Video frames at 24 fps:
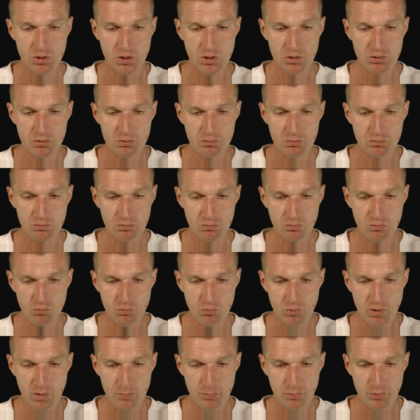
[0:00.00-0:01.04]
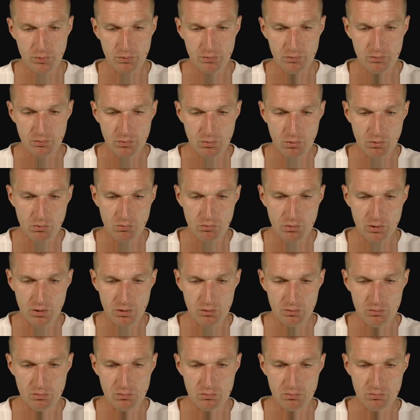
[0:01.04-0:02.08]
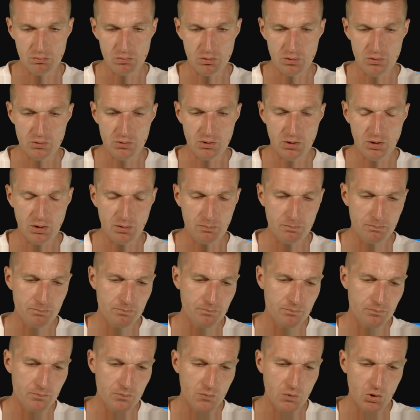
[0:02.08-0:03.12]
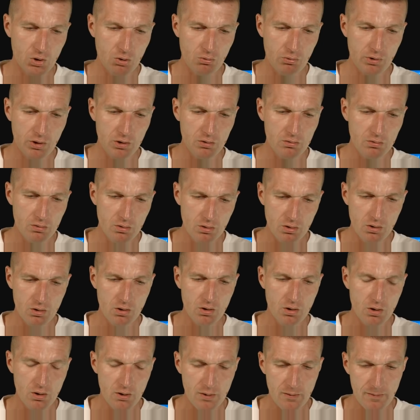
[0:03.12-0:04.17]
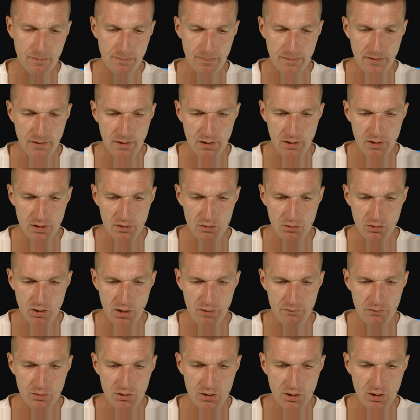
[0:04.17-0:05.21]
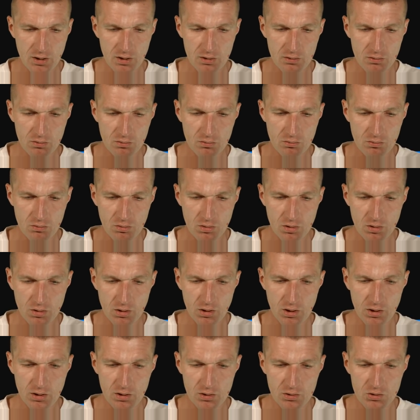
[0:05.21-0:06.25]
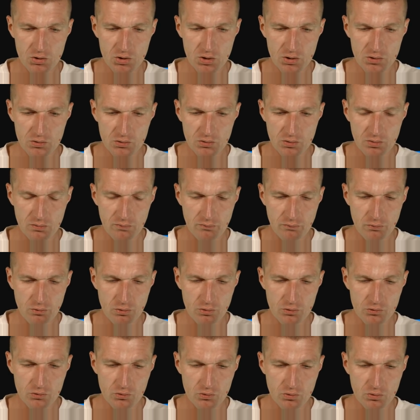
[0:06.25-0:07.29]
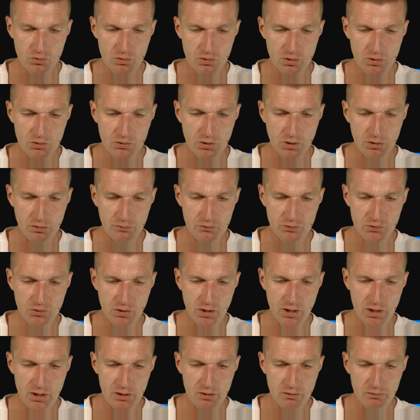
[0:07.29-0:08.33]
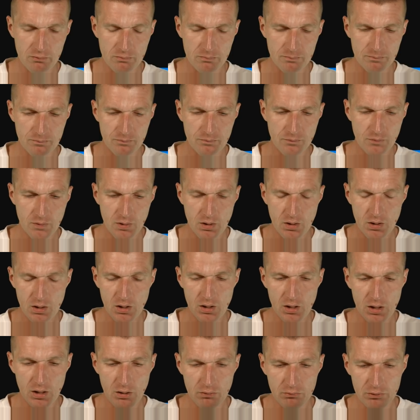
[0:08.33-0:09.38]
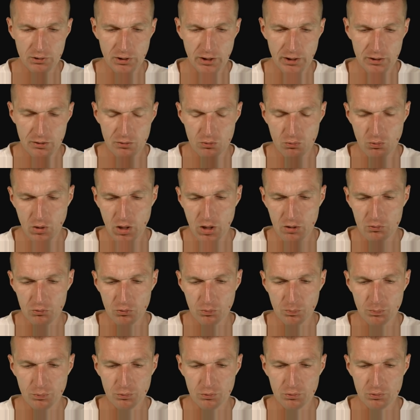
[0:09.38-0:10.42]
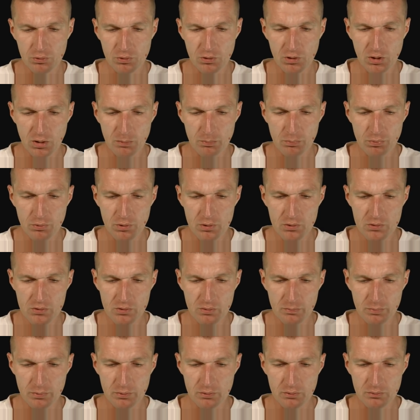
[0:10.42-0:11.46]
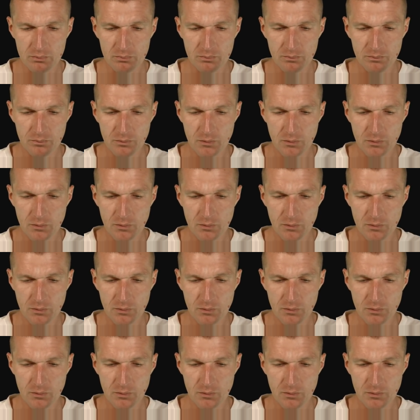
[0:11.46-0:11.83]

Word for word: JSON web token is the name, token. And having that, I can just first, instead of hello, I would like to output the principle,